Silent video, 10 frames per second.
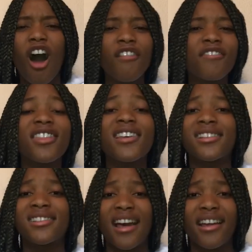of the
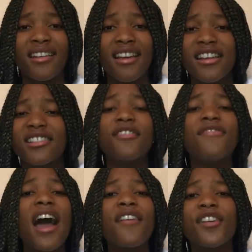sun,
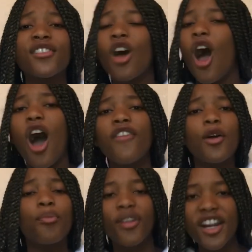survivors of
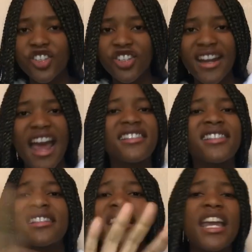oppression and
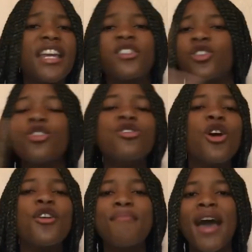slaves to
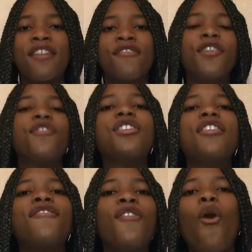no man,
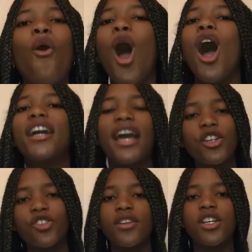54
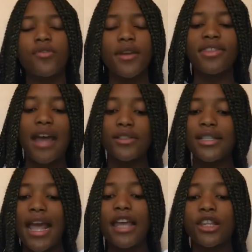countries,
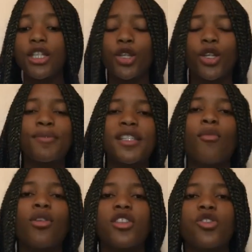3,000 ethnic groups and
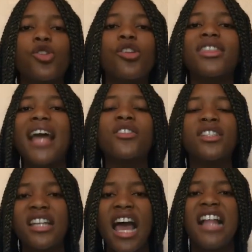more than
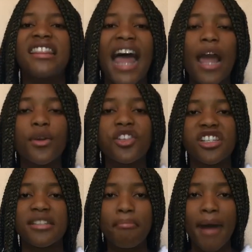2,000
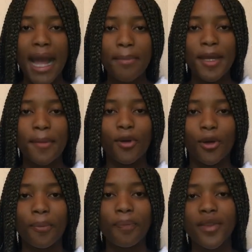languages, my people.